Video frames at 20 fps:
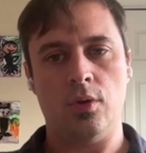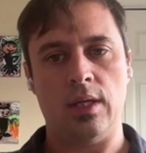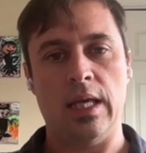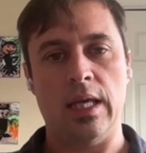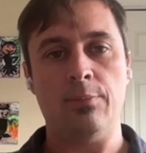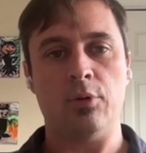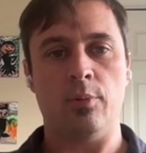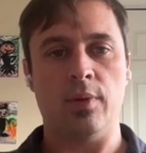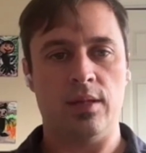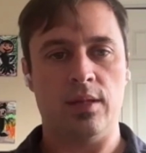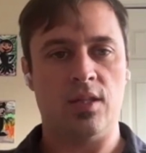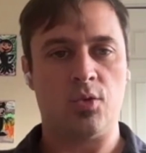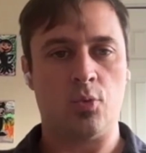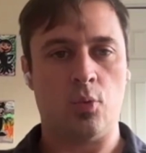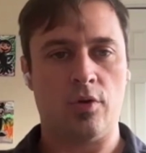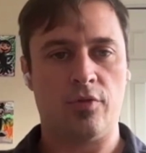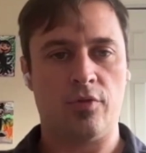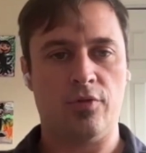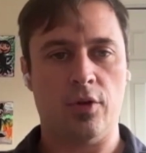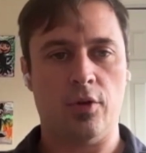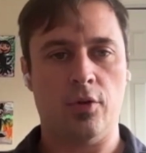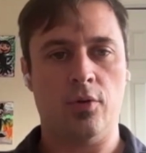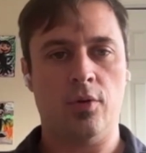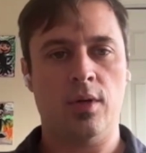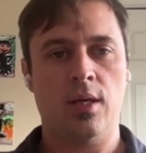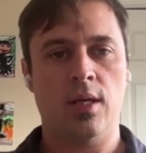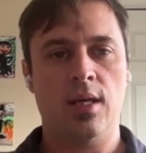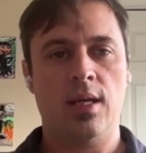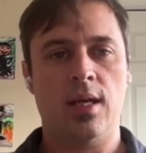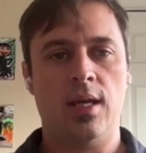implement this workflow.
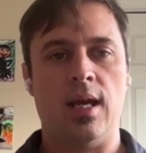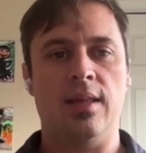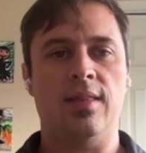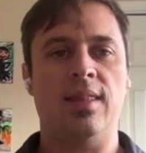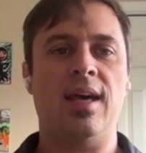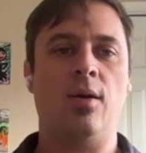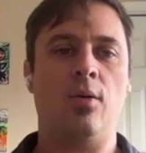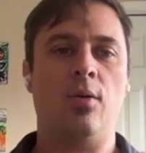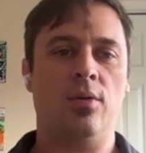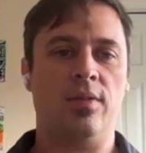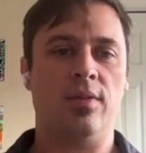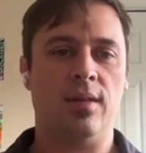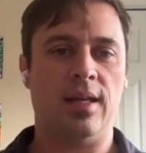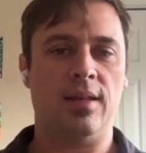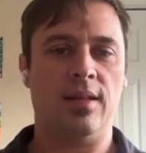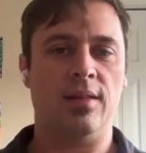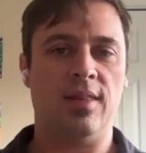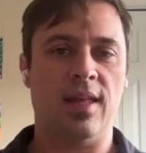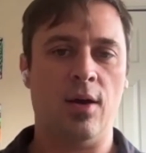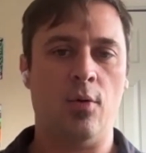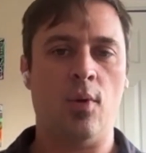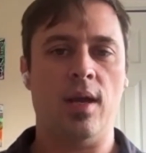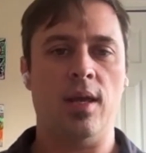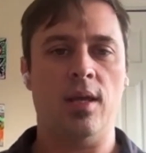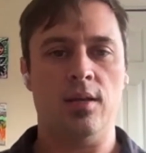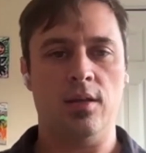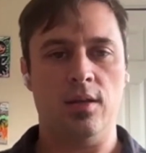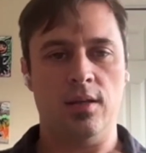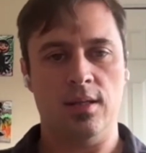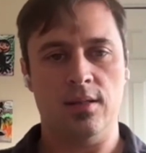And that way
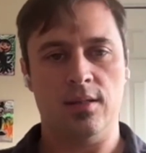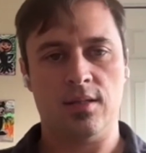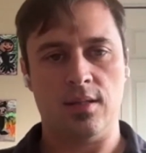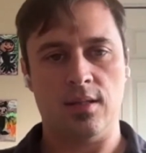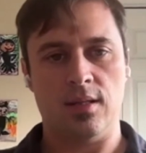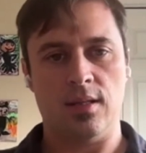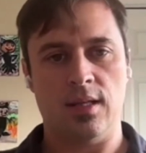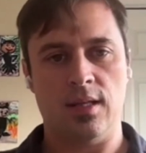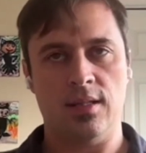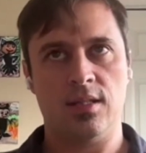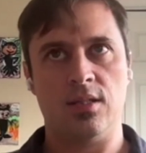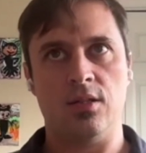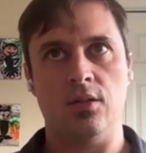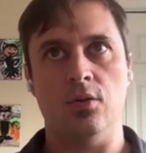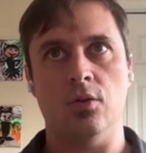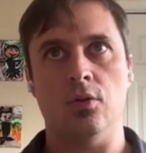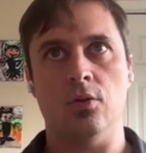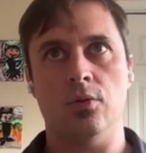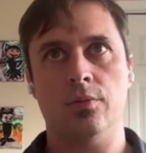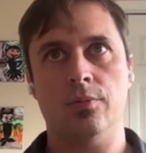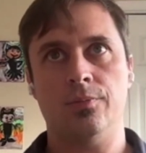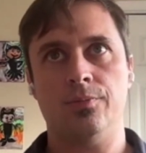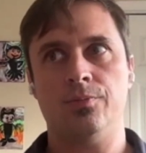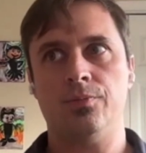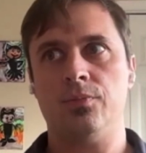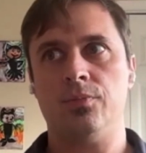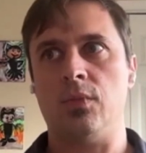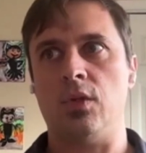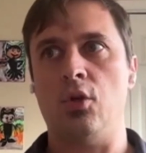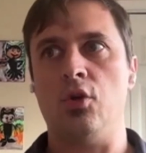it's still
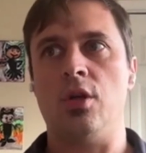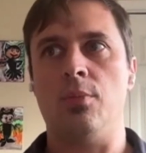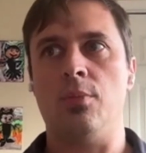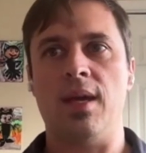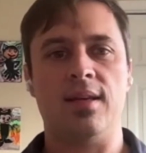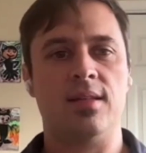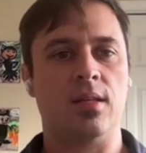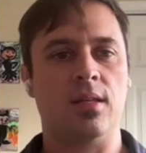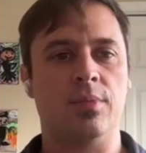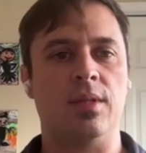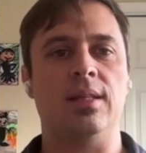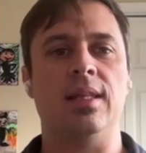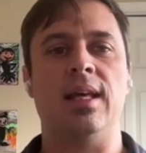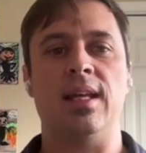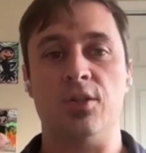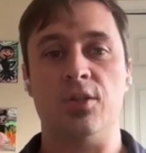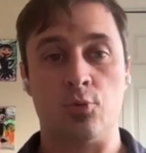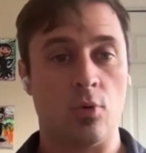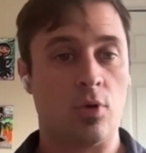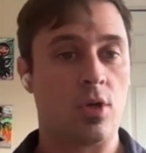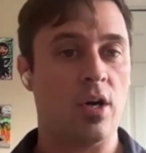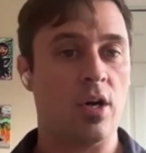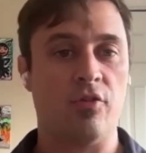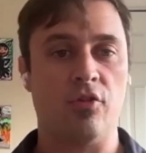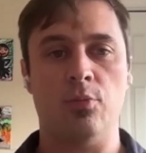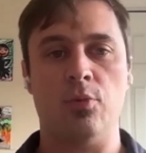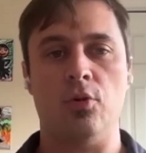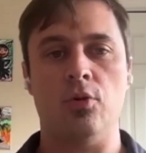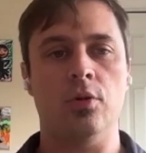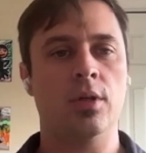you can make something that is
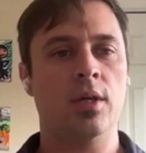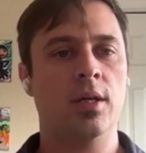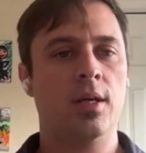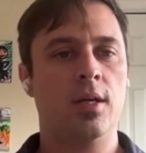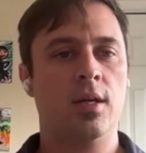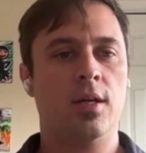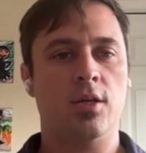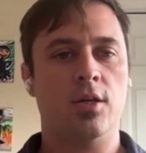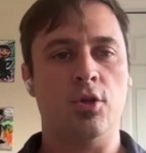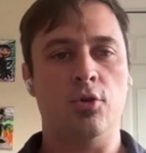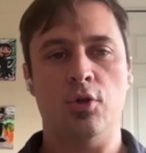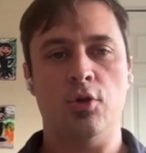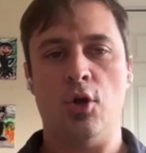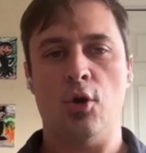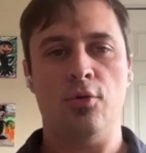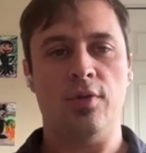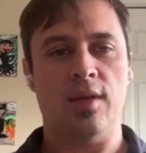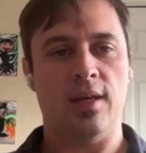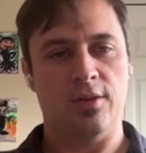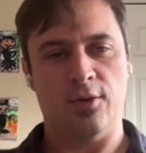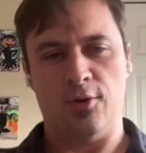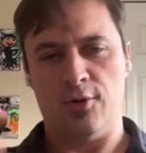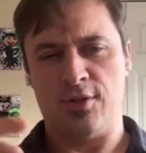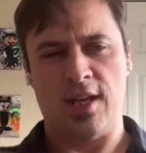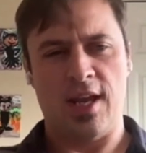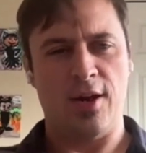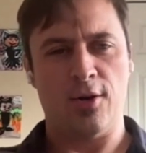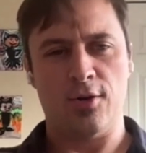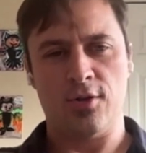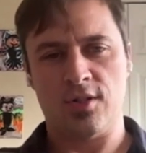recoverable. You know that there's
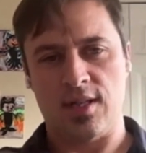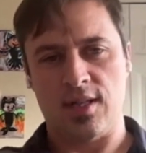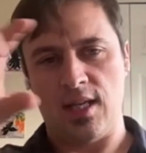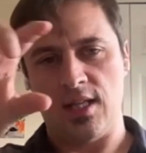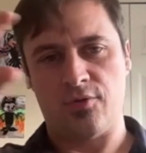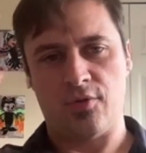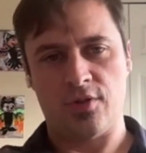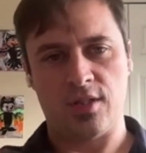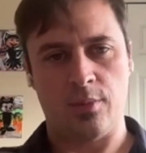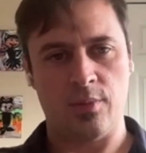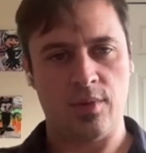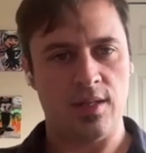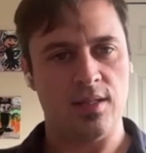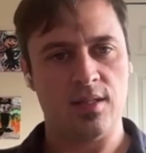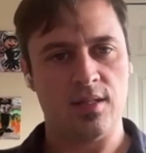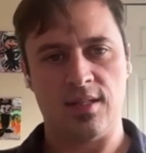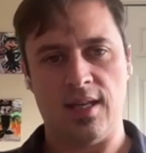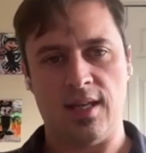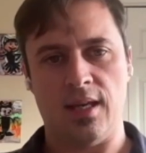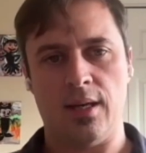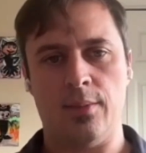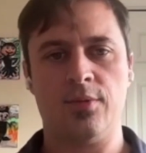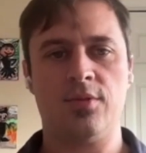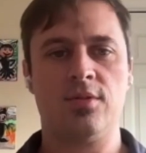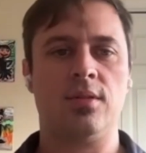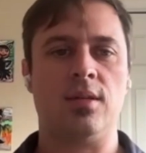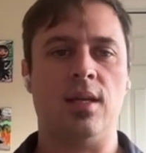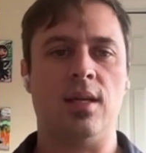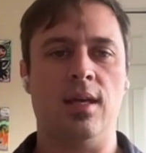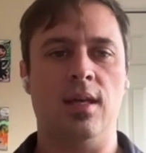error states for some of these
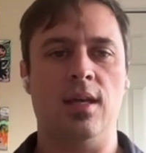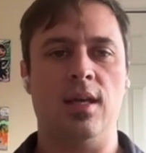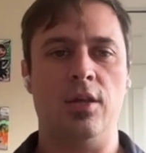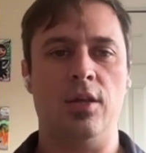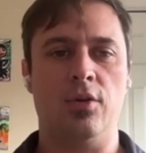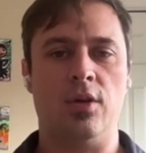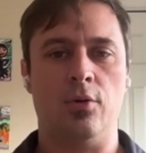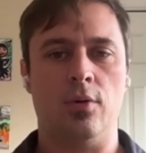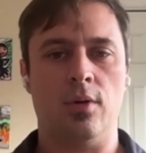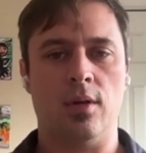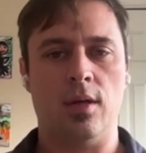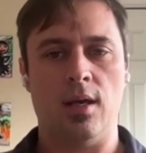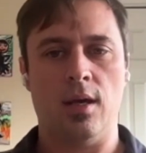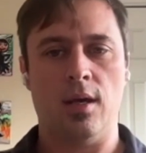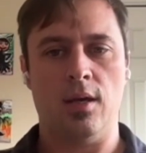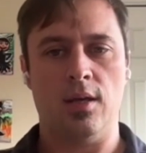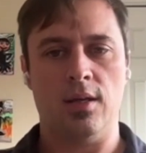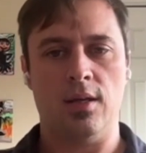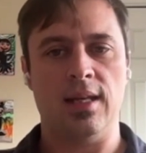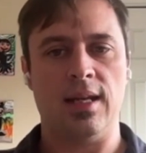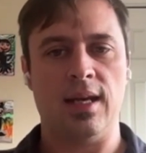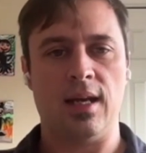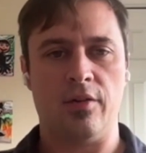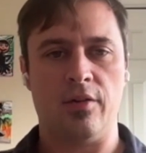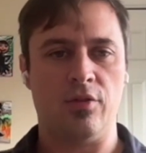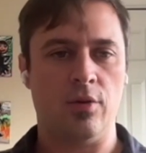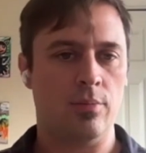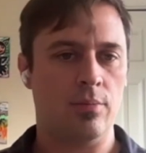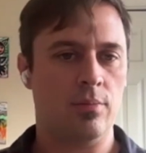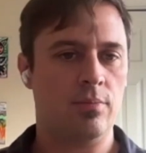steps, and you can get out
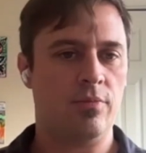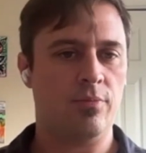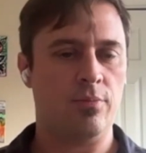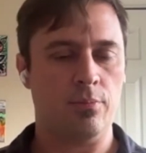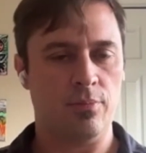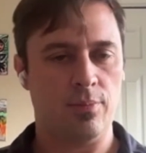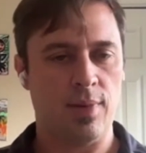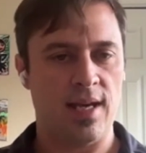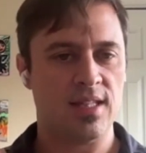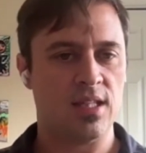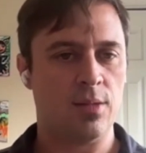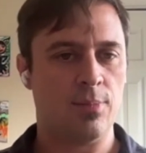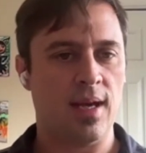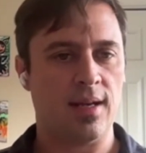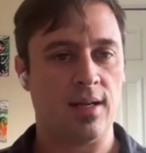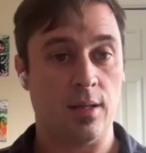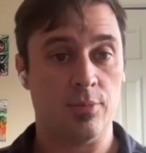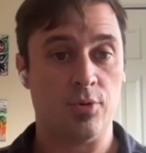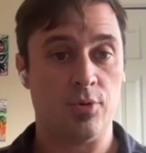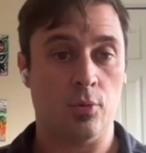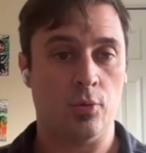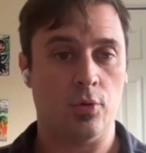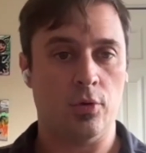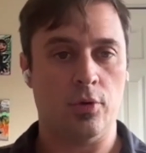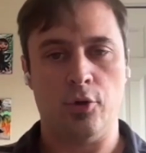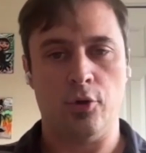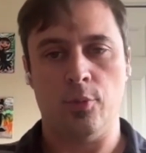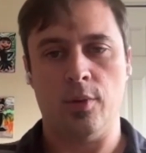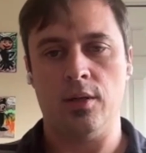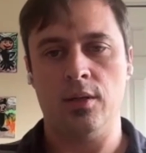of them, pass it back up to a
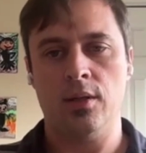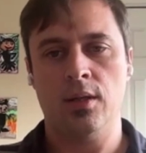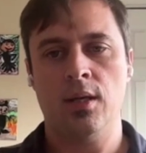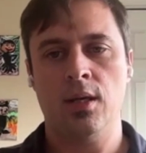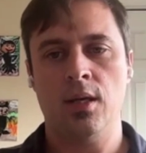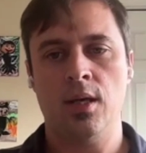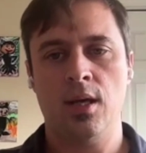real human.